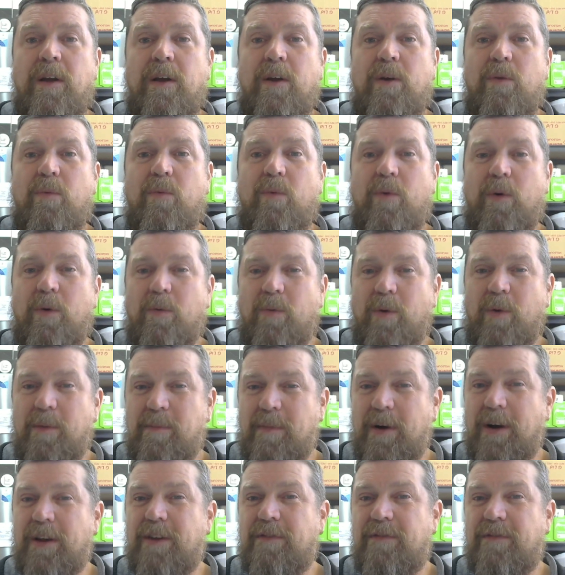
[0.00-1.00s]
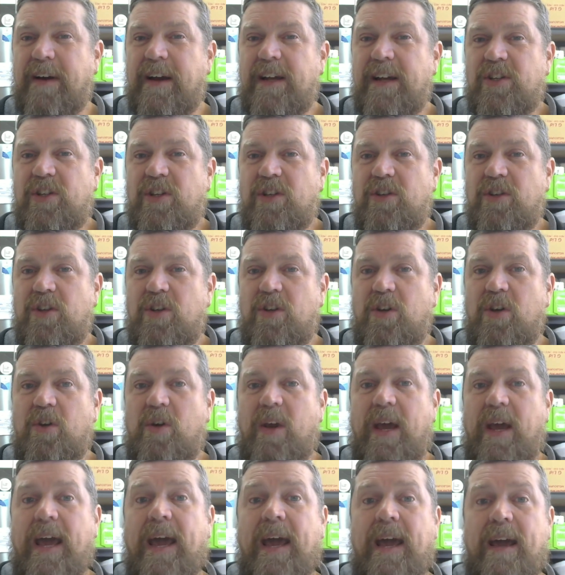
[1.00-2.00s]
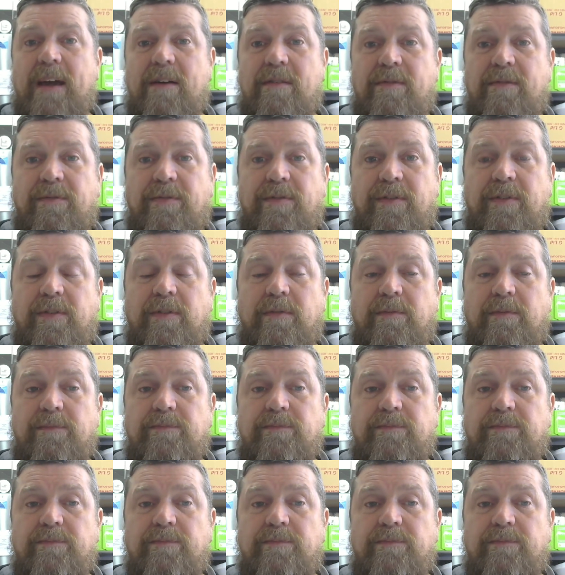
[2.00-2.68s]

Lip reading: what motivation do you have